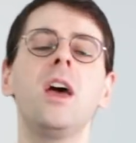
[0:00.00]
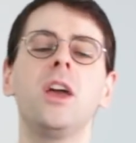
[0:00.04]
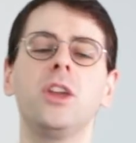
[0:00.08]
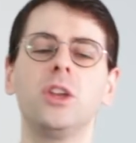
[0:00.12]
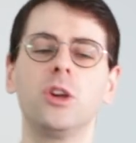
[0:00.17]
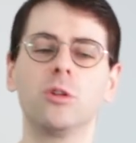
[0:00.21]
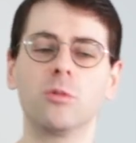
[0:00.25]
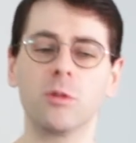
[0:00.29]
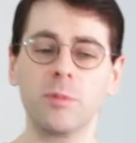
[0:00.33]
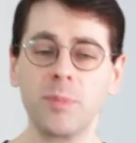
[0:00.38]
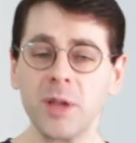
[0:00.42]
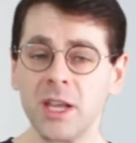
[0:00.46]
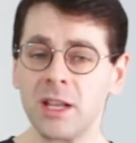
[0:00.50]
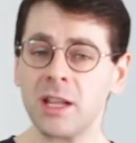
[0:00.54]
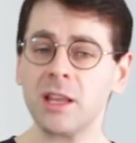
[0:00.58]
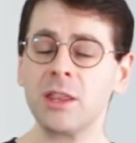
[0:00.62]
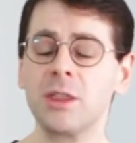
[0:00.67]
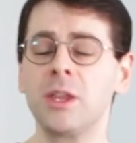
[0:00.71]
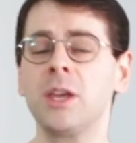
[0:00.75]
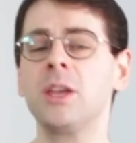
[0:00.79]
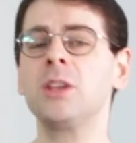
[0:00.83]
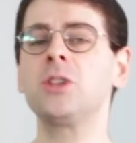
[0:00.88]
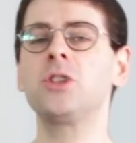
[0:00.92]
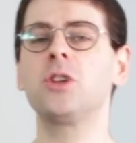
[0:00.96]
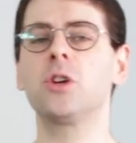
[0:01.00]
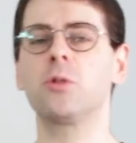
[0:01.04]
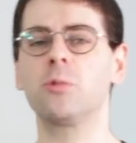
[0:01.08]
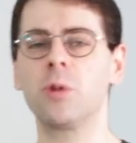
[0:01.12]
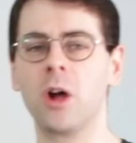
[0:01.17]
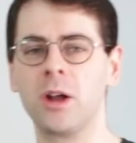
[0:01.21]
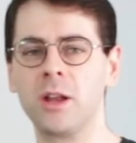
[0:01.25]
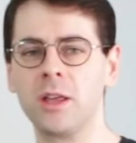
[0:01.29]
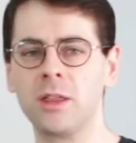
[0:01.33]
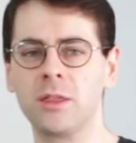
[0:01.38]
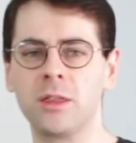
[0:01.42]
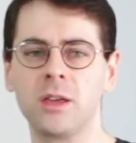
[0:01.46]
you're repeating things, you're
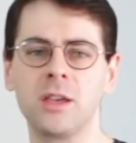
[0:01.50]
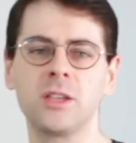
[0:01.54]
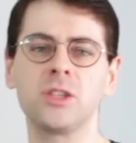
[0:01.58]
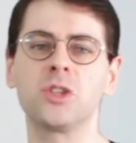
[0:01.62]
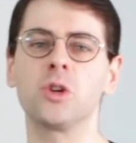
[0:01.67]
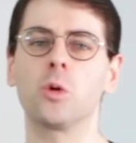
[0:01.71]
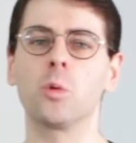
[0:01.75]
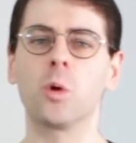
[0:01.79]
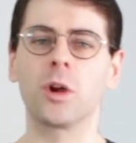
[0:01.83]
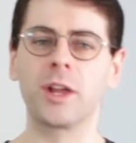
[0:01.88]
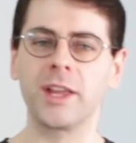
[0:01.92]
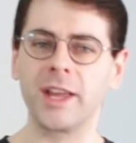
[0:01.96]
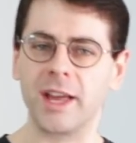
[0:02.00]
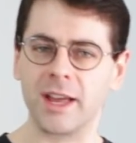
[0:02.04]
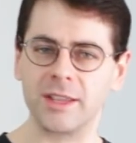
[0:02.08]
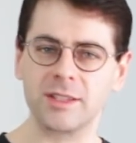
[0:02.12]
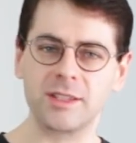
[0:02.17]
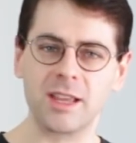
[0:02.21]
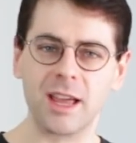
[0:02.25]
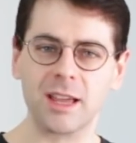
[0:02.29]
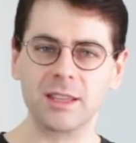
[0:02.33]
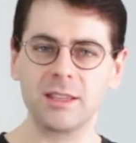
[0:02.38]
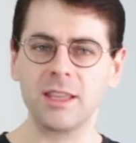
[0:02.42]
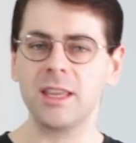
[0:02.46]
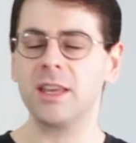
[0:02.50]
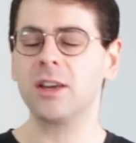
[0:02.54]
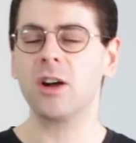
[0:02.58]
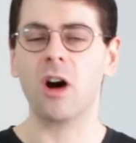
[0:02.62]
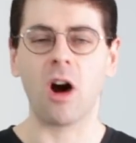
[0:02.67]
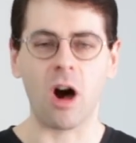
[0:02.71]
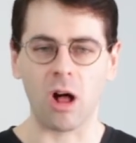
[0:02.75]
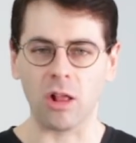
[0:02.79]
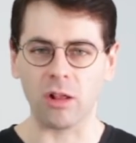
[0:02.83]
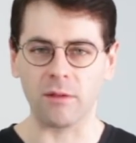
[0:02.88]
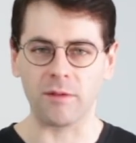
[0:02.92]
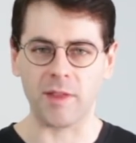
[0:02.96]
running things, you're working on technique,
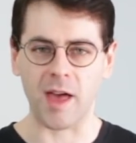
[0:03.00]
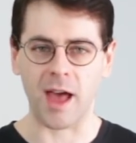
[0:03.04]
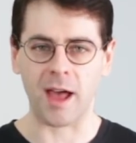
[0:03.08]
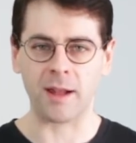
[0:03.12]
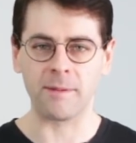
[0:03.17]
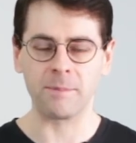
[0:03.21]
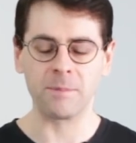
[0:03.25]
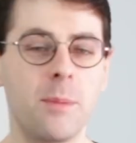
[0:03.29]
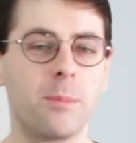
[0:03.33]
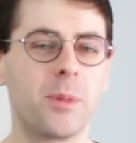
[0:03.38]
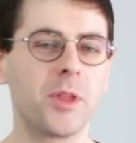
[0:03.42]
all of that.